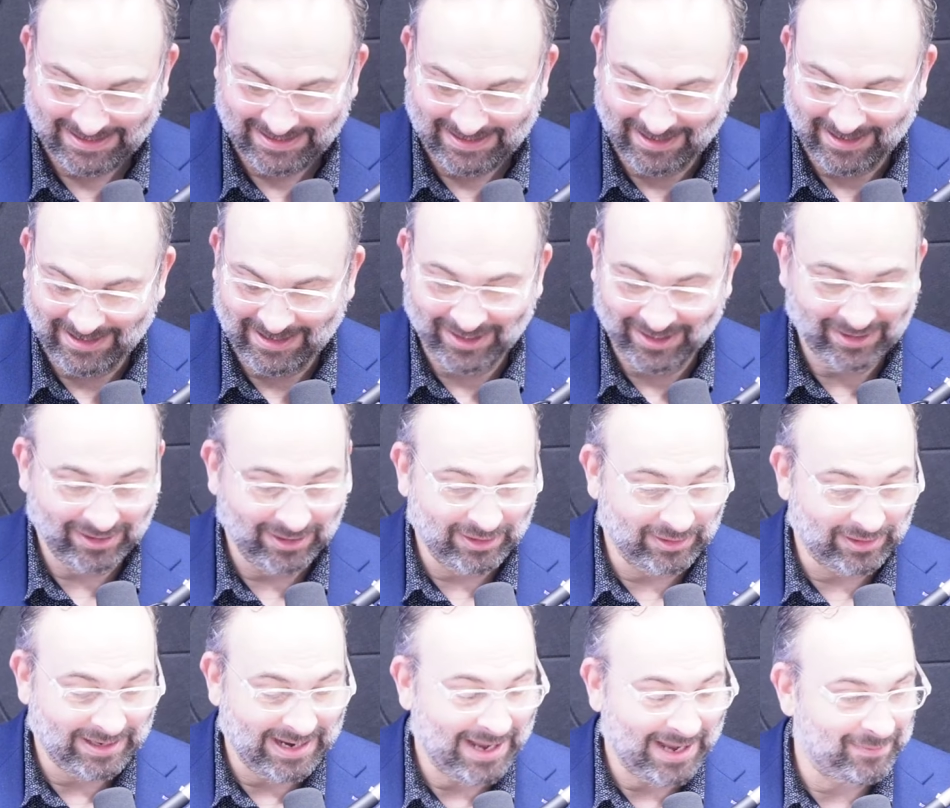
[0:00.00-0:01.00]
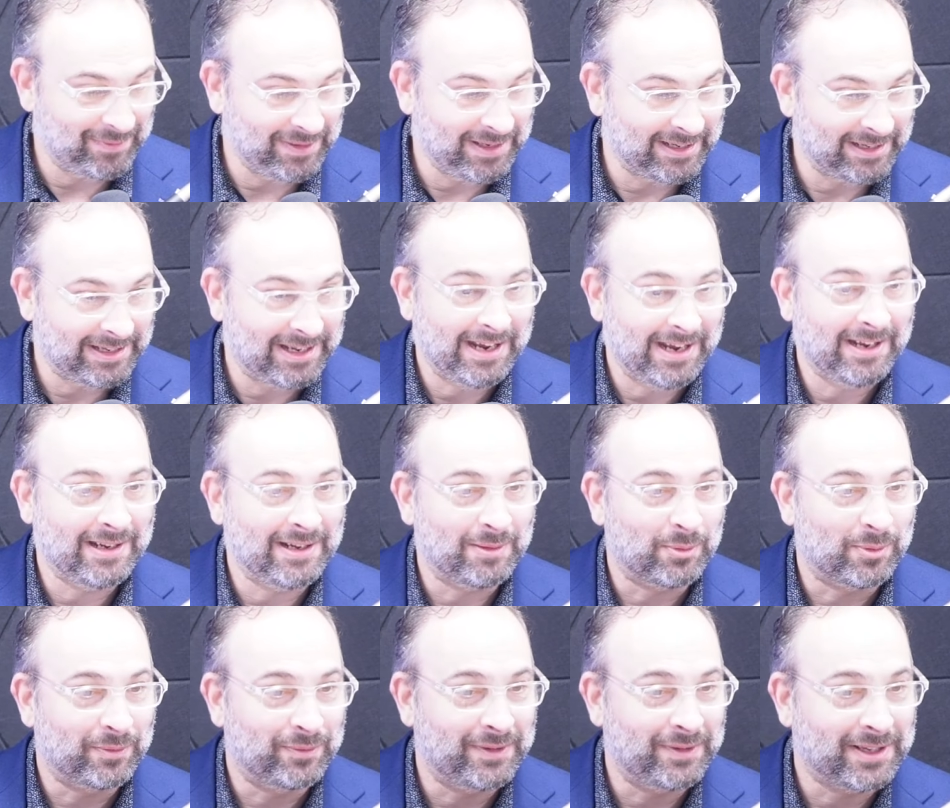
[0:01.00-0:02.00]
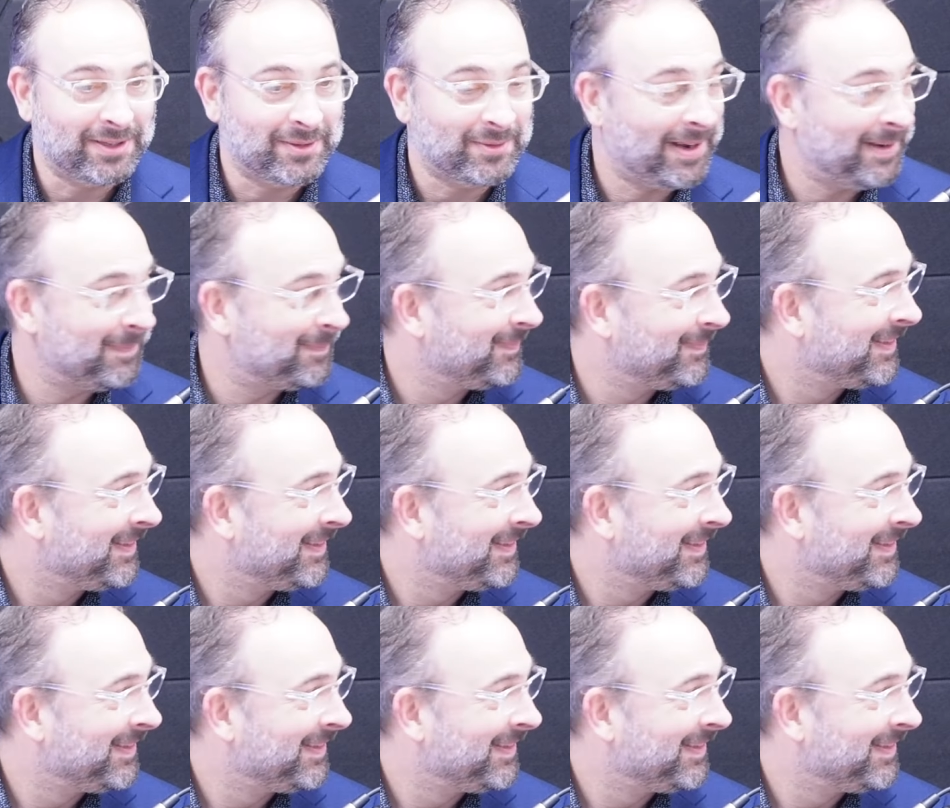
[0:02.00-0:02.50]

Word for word: All right, nothing a little caffeine and candy won't fix, right?